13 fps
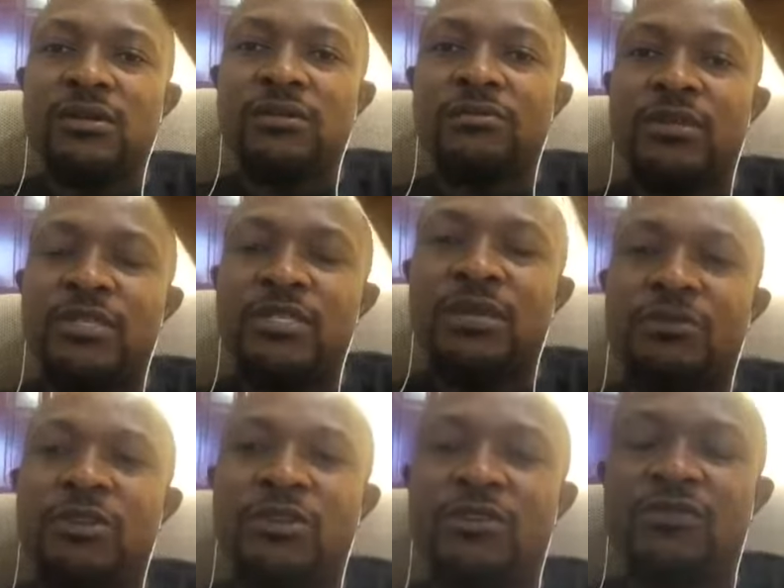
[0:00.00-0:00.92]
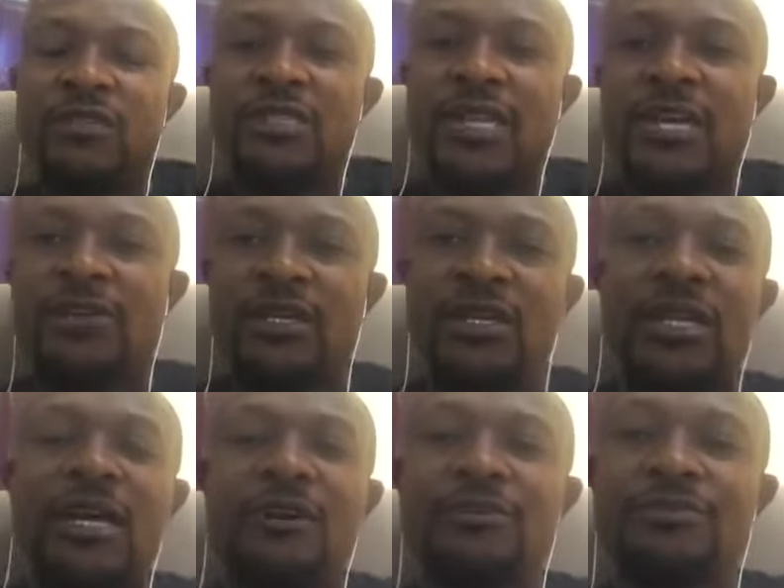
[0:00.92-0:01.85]
Please let me know if it's louder
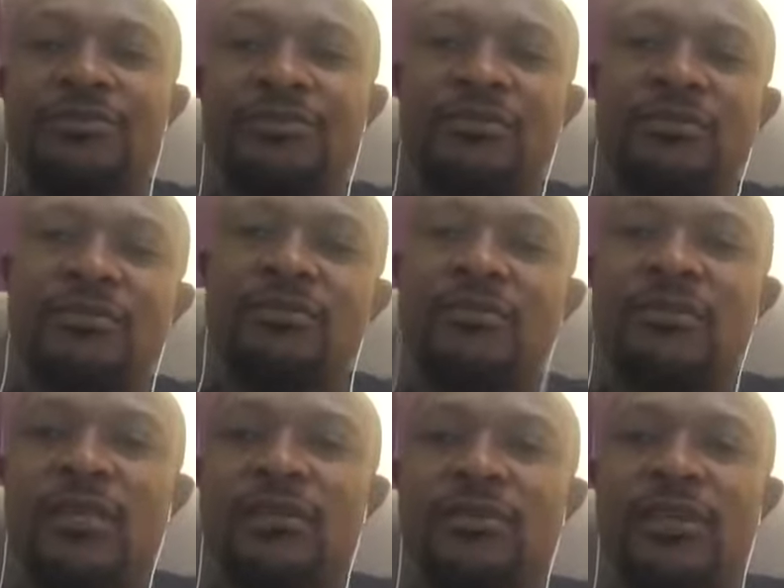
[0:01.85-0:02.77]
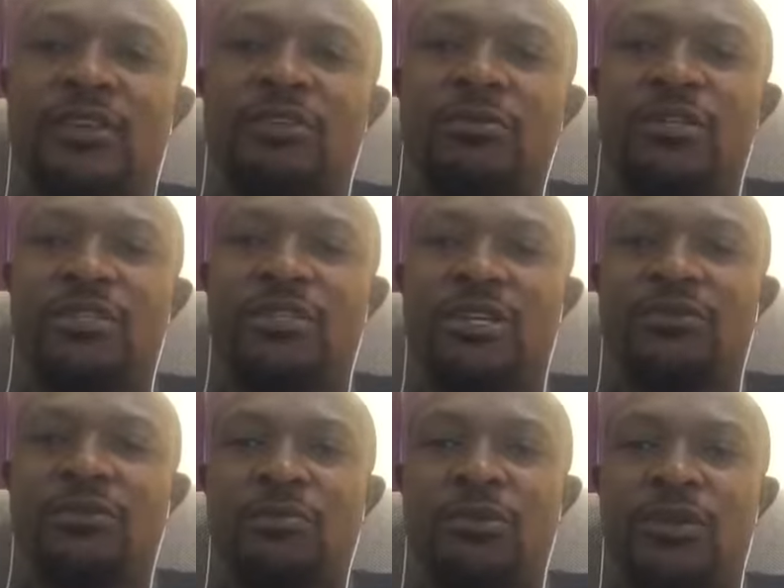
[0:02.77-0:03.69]
now. Thank you, Bashirat,
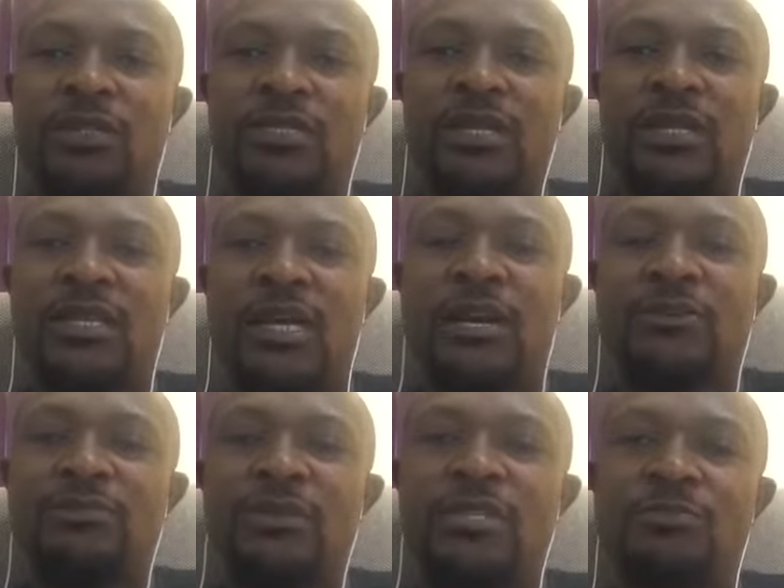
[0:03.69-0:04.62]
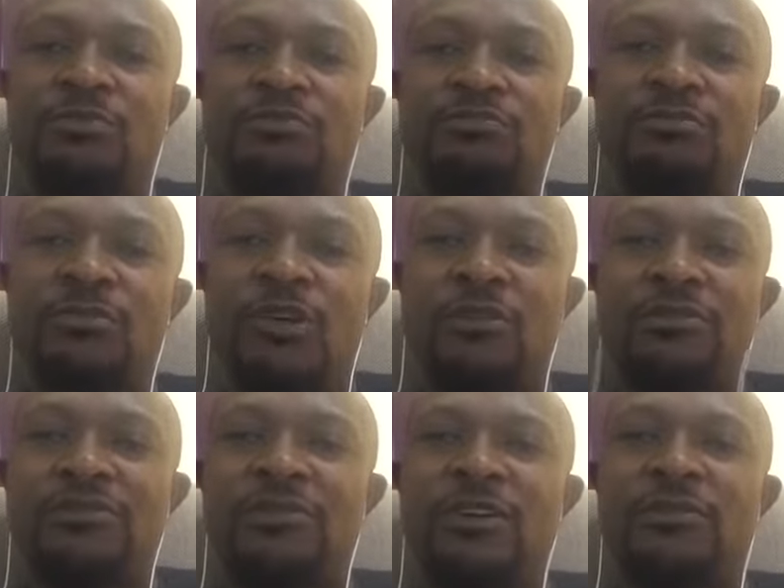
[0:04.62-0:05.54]
for pointing that out. Please
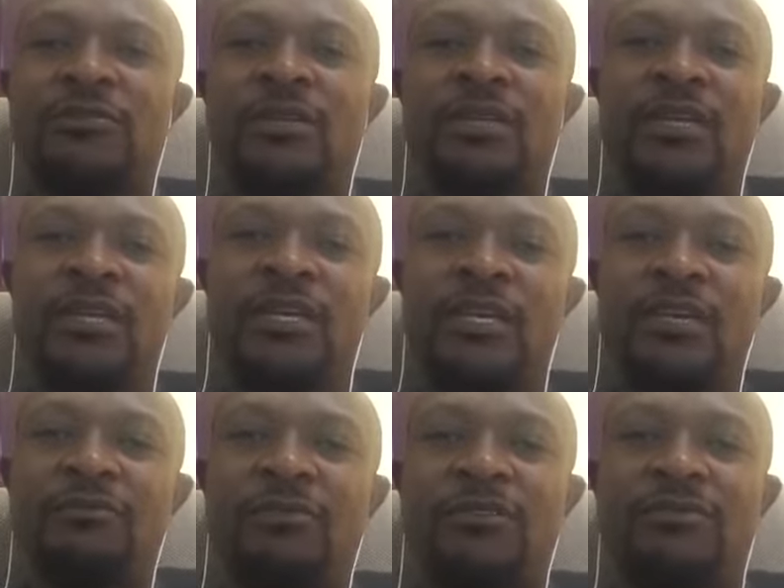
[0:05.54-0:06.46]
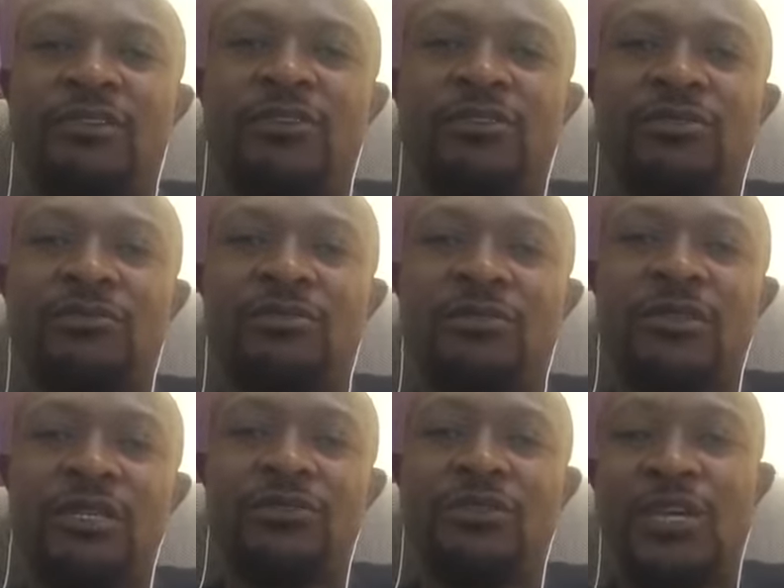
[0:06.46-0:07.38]
confirm if my volume,
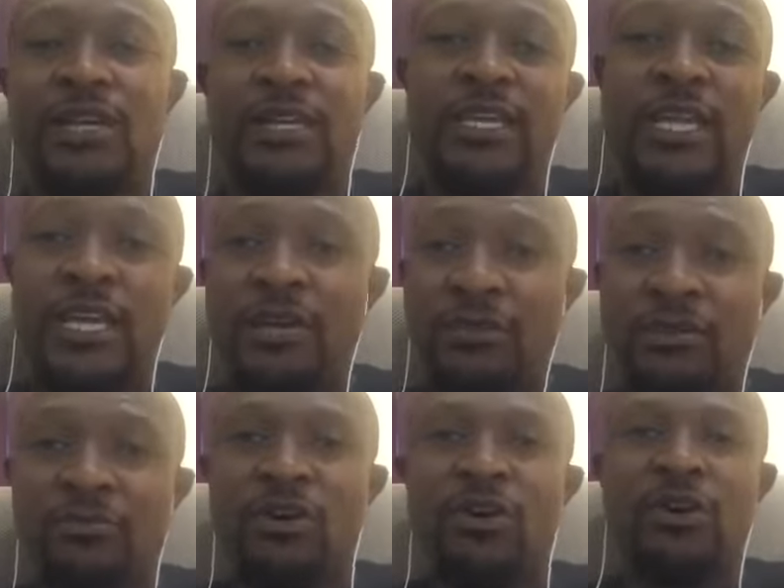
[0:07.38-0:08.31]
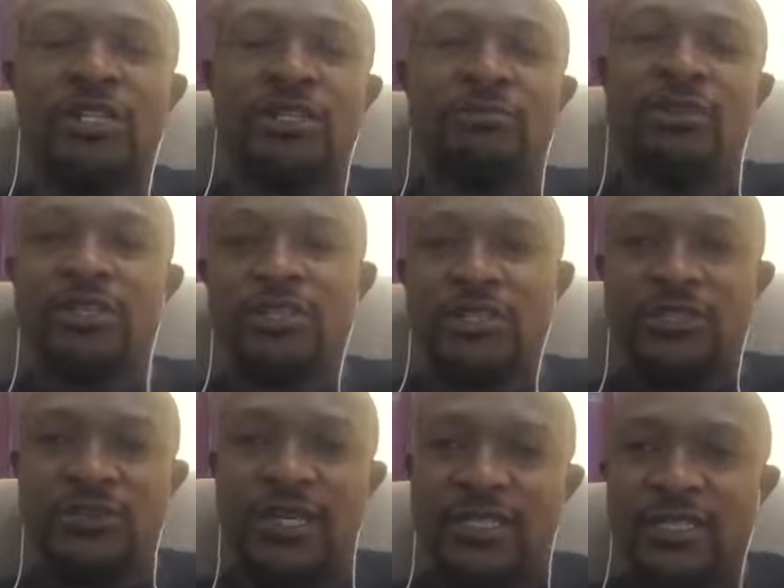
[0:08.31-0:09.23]
if you can hear me more audibly, just
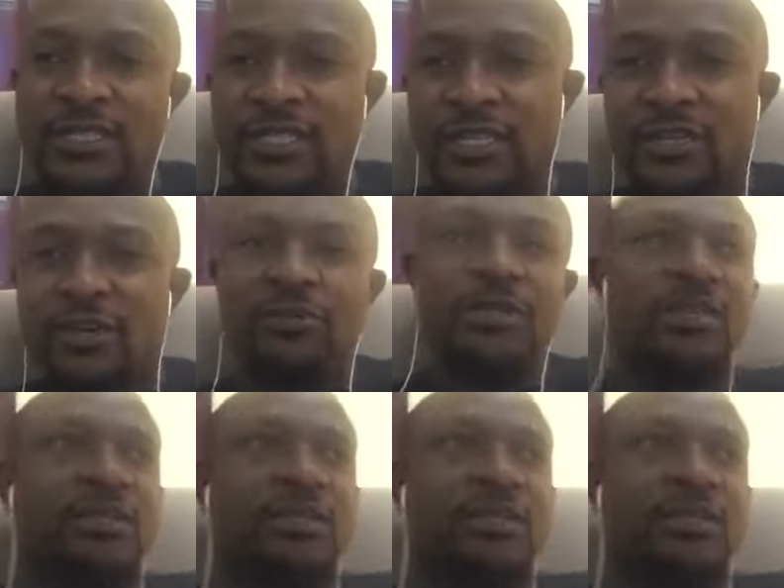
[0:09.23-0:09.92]
write it in the comment.